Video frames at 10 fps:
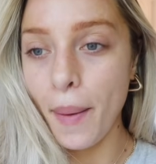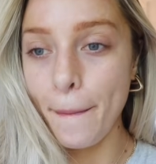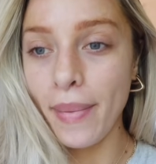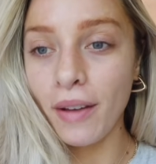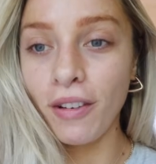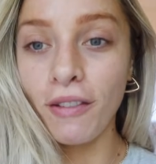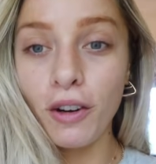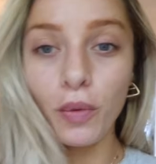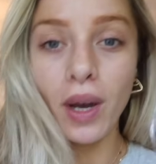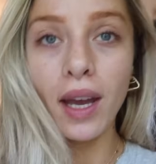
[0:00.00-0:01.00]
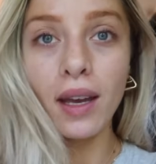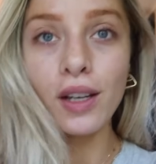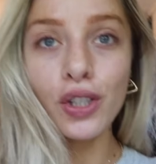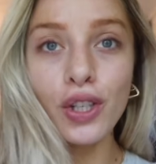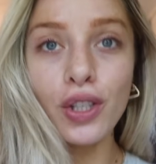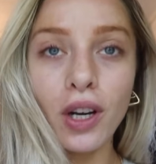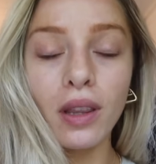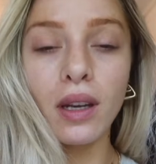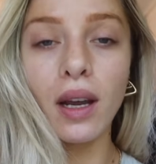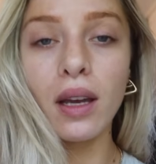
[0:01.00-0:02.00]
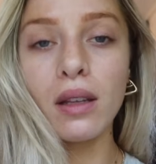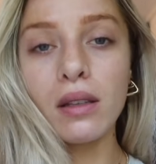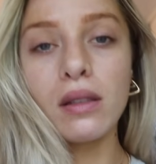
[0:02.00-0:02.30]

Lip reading: my favorite way to start the day.